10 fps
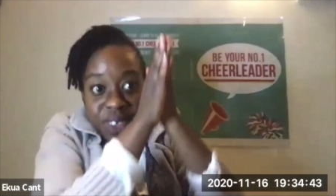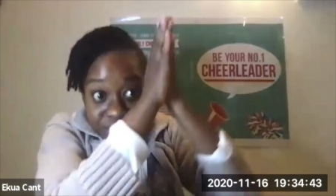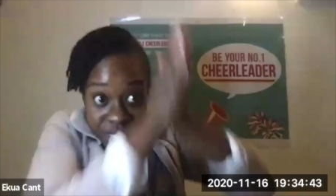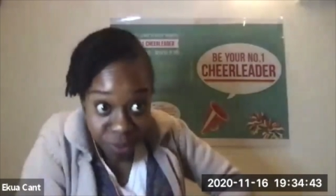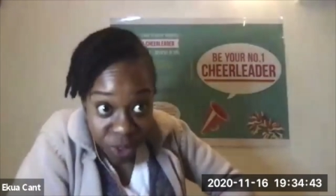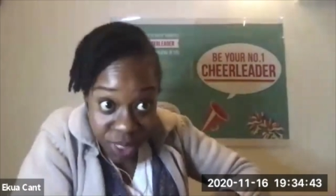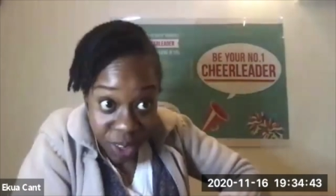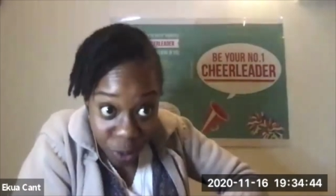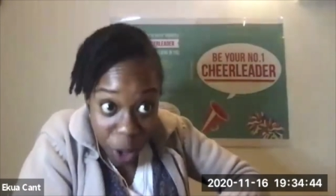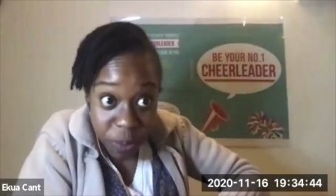the, the
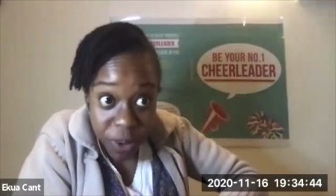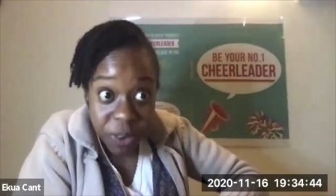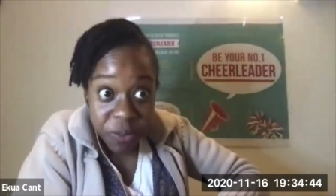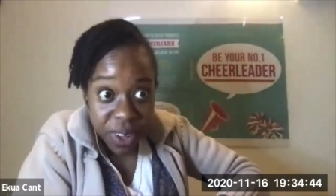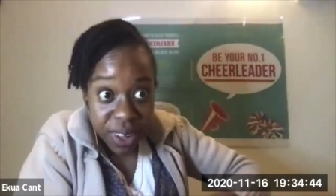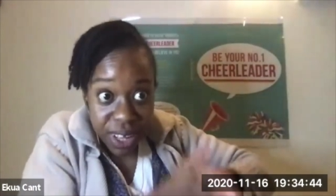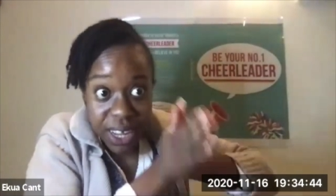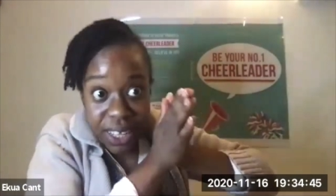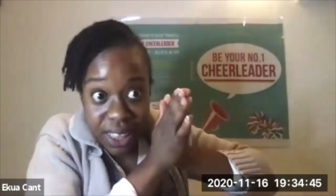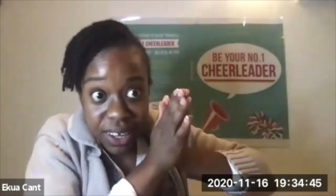drop of the like
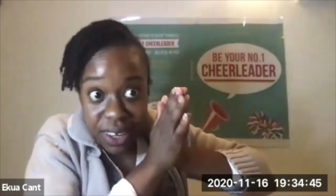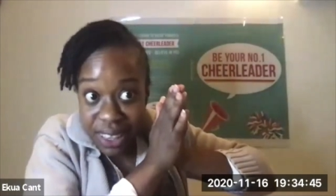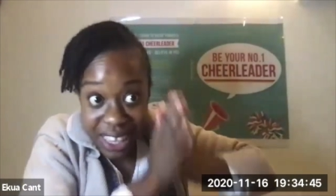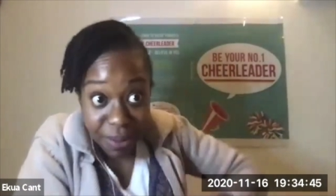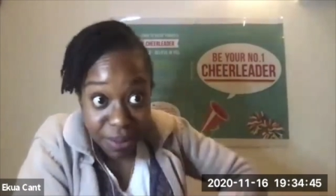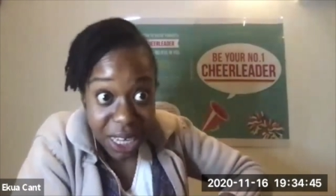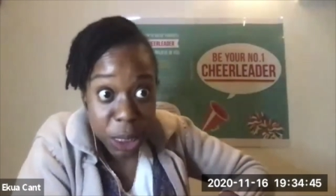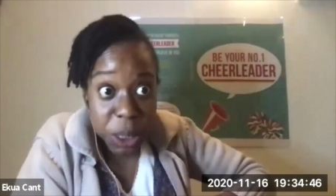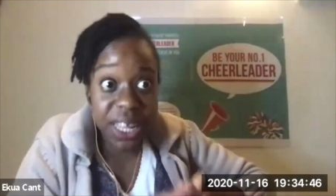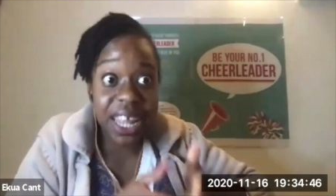the, the
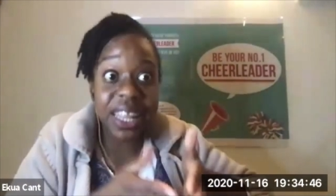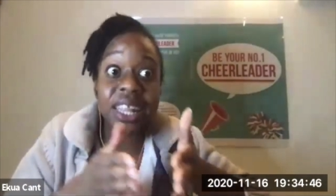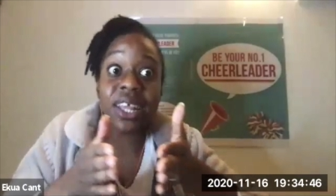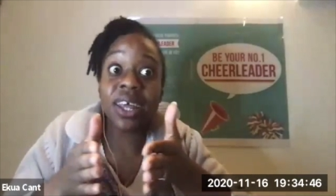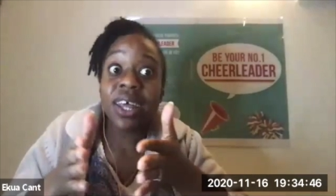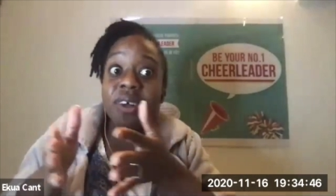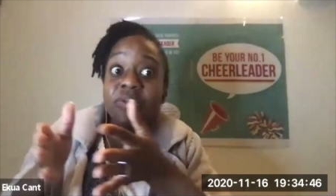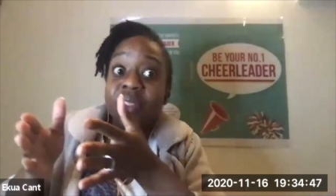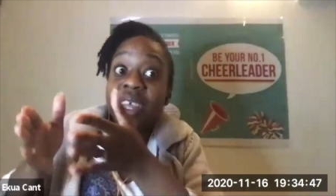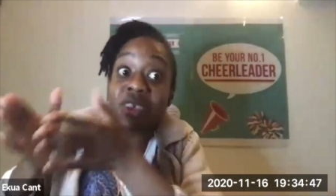devastation and then the mm-hmm.
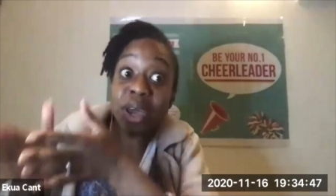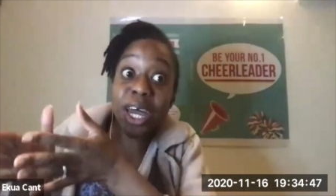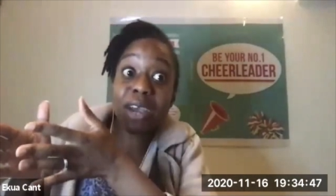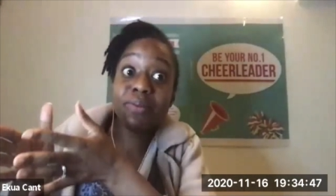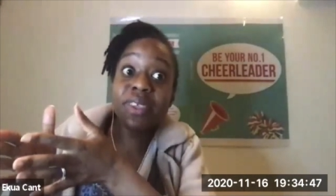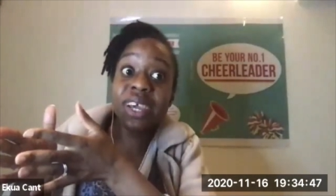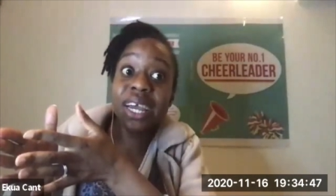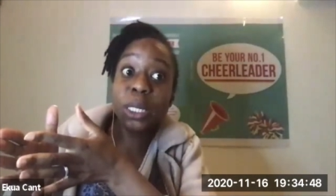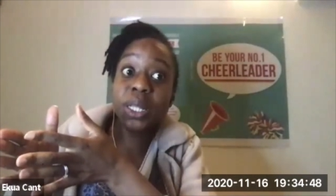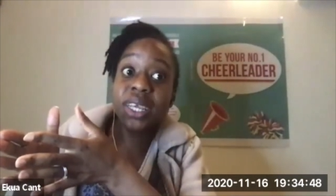the time to
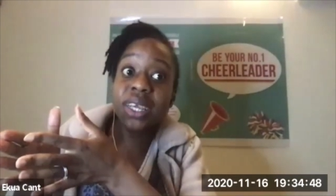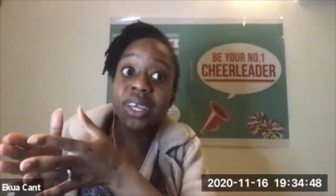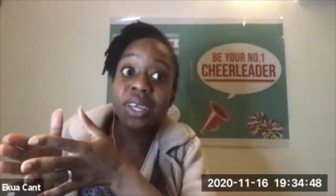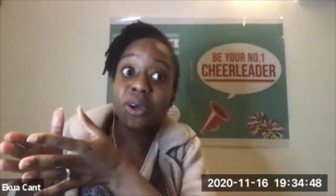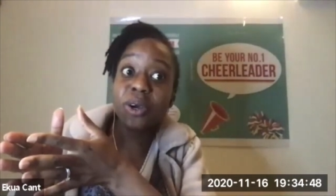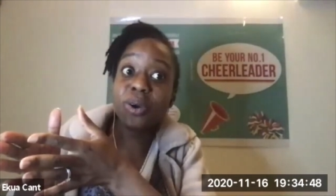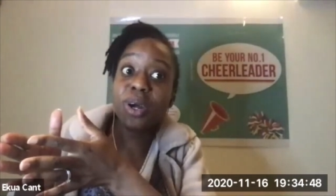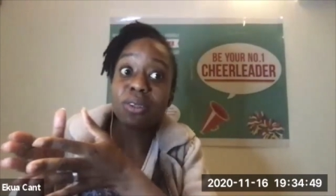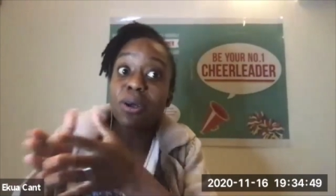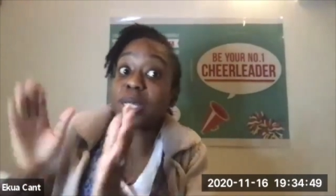actually you know
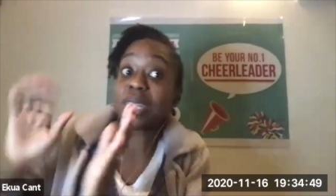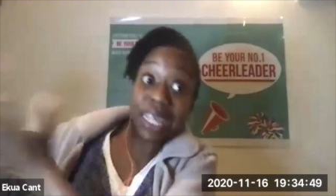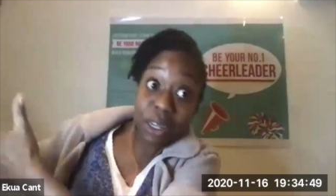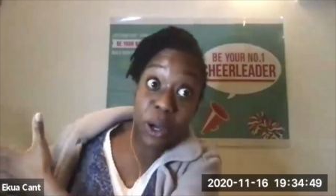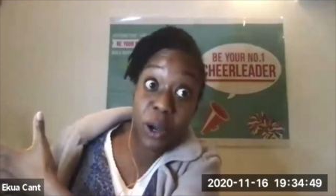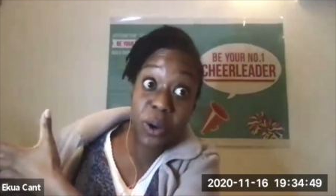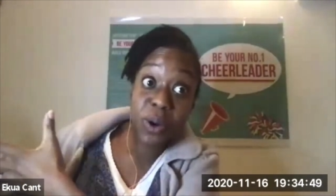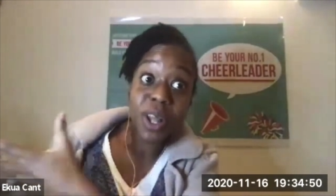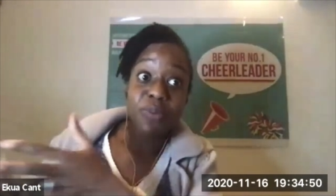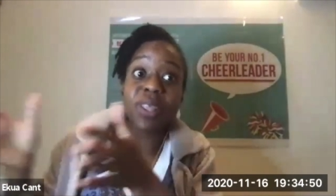not just let it go
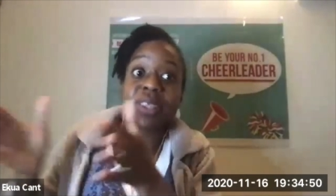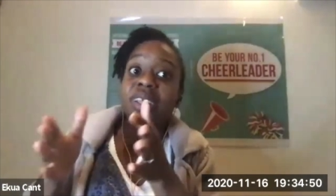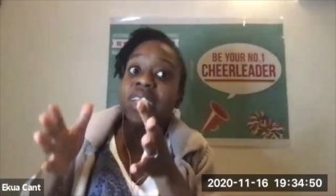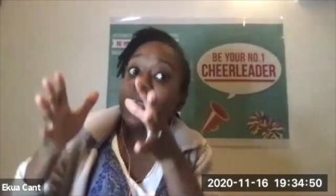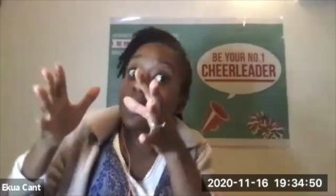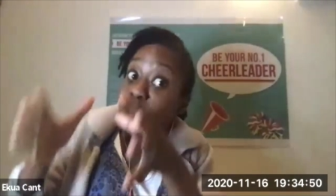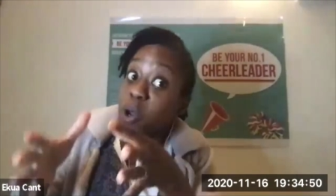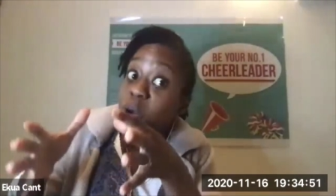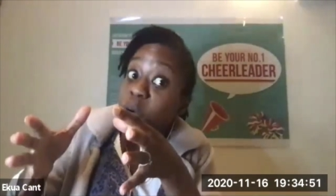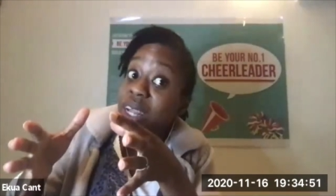but to let it
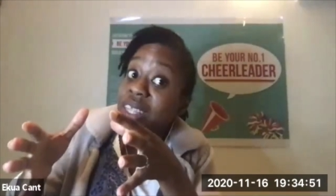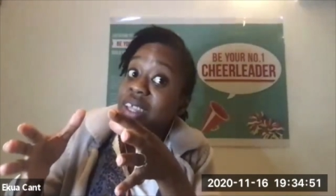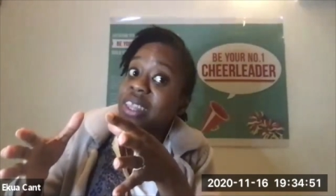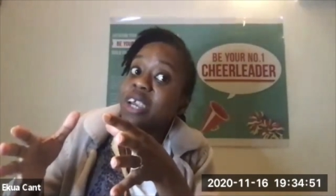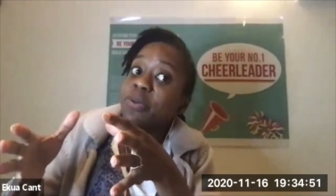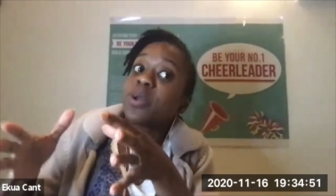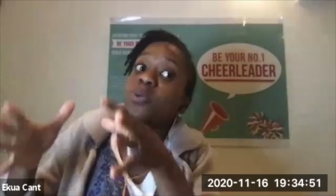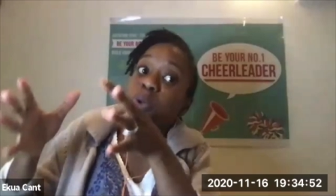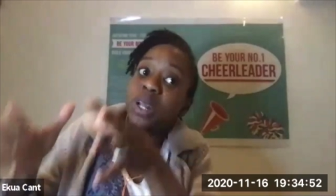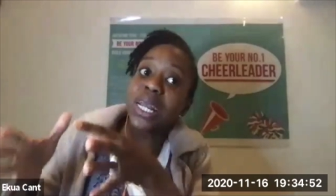go and to think about
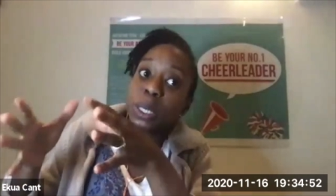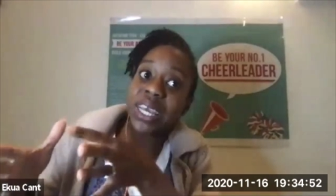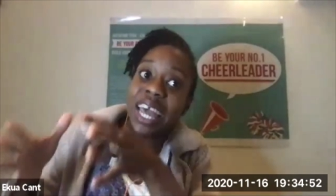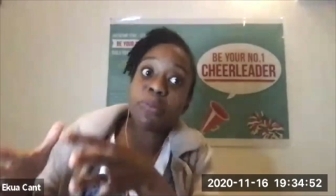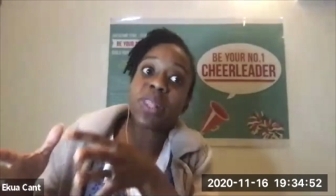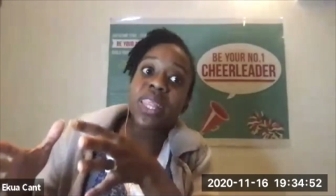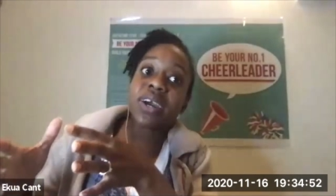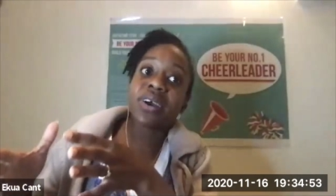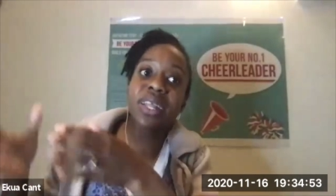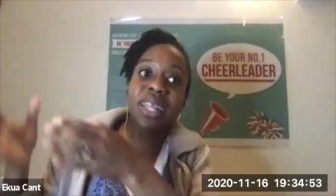what actually happened
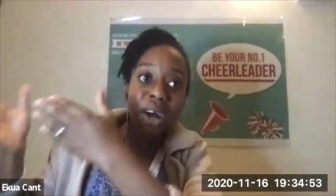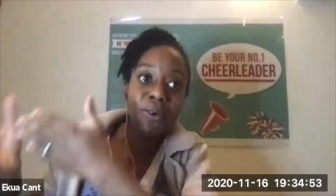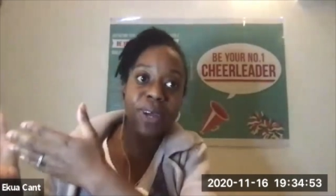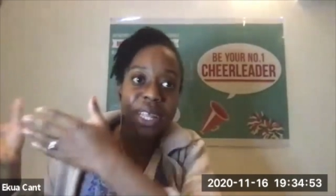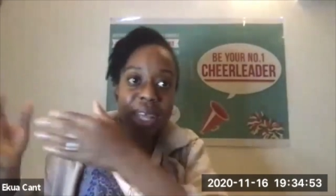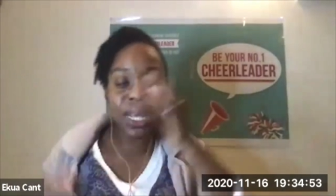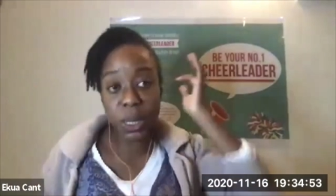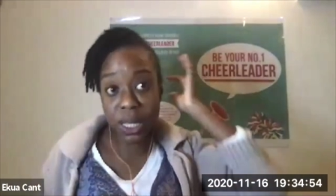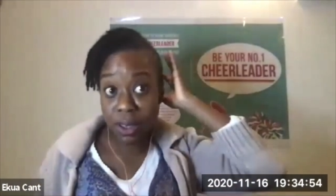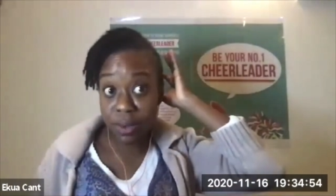there and how can i
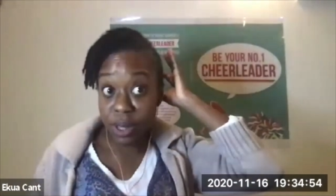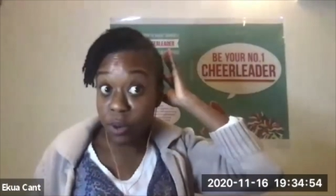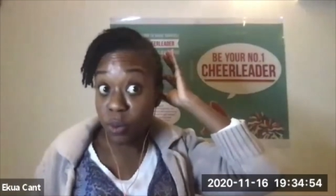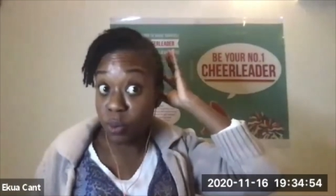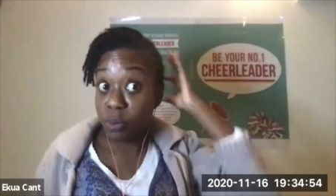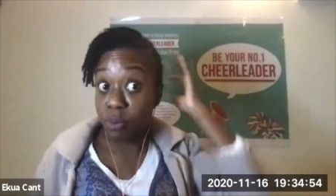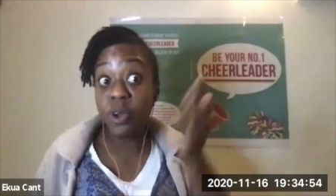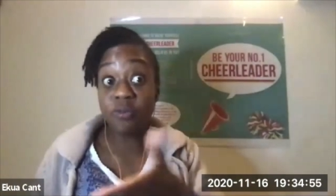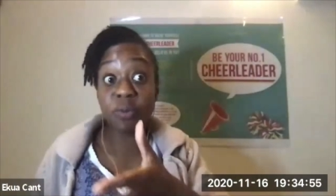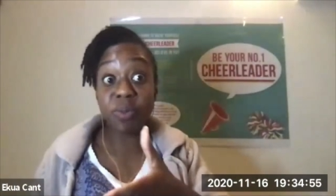actually you know
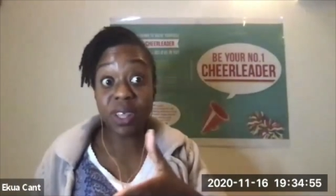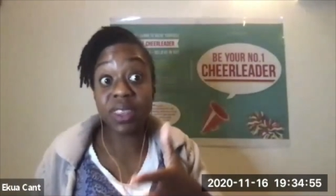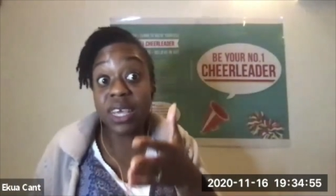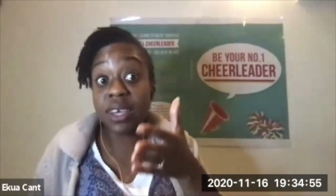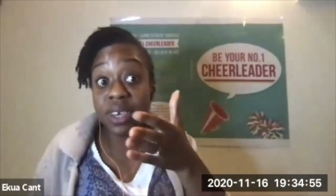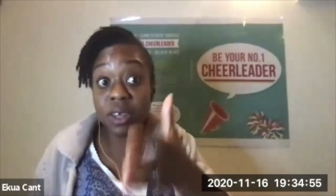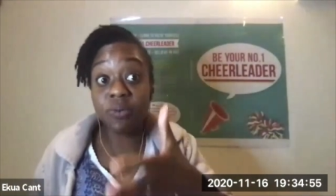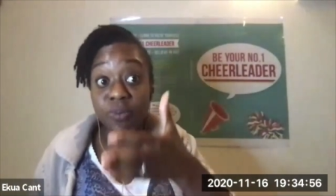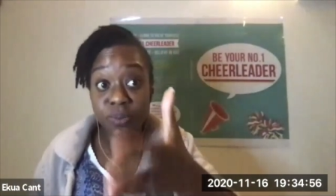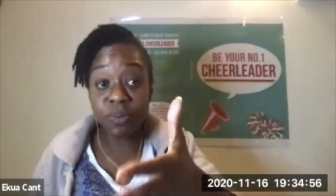move from this like you know
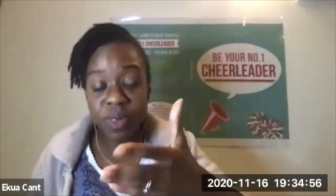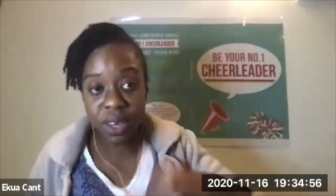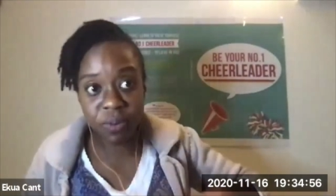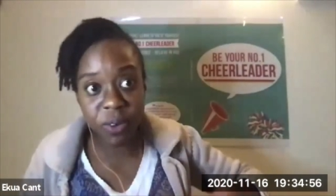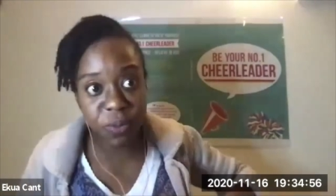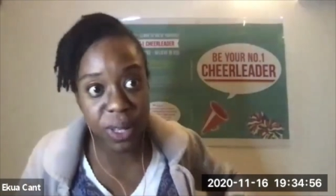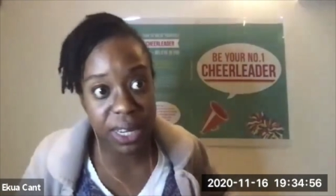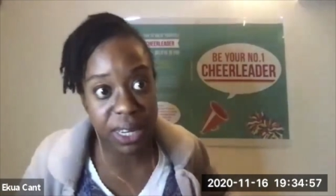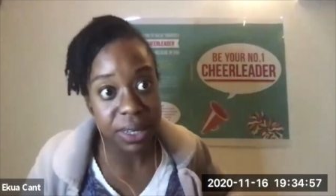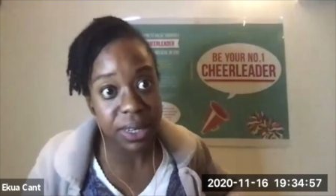fruitfully